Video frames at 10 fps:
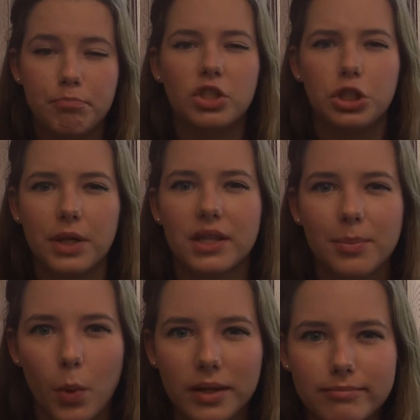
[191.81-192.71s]
But you get
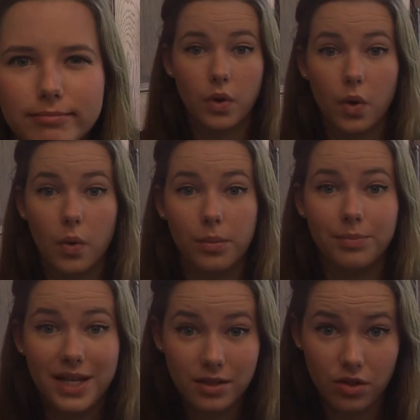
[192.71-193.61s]
the point. So,
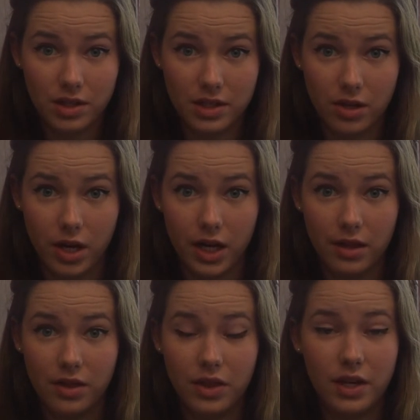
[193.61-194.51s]
based on this
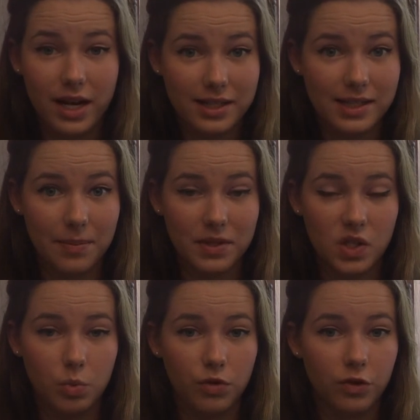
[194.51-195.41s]
theory, the next step
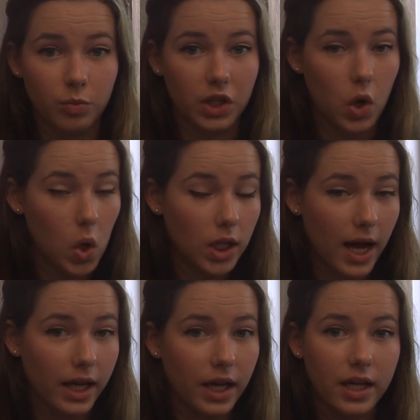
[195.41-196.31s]
is to move from E.
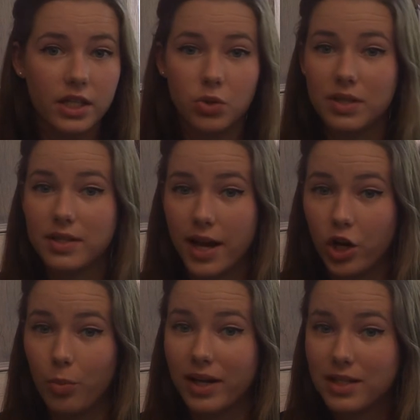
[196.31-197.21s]
coli into a
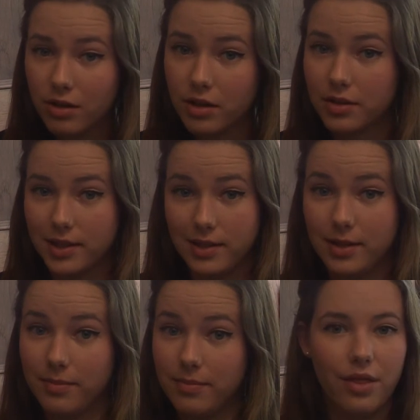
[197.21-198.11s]
cyanobacterial
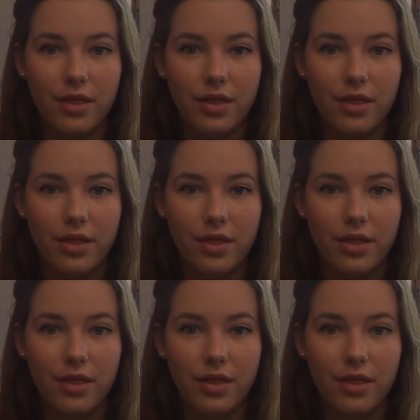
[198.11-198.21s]
system.